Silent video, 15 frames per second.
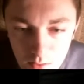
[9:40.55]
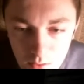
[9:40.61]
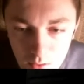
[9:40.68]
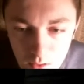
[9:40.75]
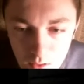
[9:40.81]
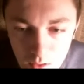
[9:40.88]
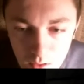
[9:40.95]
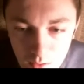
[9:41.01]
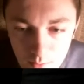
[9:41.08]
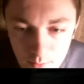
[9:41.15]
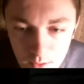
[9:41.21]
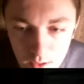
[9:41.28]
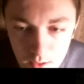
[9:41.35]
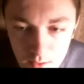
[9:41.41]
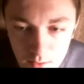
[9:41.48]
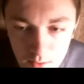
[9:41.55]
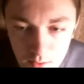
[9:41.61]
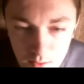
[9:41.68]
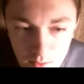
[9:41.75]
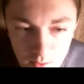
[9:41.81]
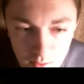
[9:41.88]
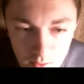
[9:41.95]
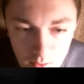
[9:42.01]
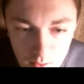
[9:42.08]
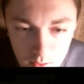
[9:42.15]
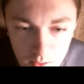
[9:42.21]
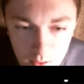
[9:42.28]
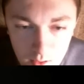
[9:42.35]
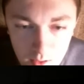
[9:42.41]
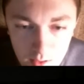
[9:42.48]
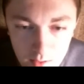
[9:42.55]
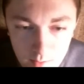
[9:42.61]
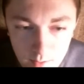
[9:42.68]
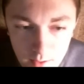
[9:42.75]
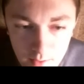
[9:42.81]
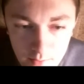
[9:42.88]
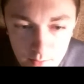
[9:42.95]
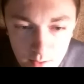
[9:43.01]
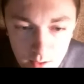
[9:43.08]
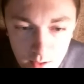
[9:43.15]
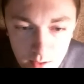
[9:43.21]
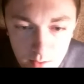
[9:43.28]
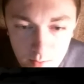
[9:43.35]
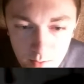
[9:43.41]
Ah, oh, man. Gotta get to the bathroom, gotta get to the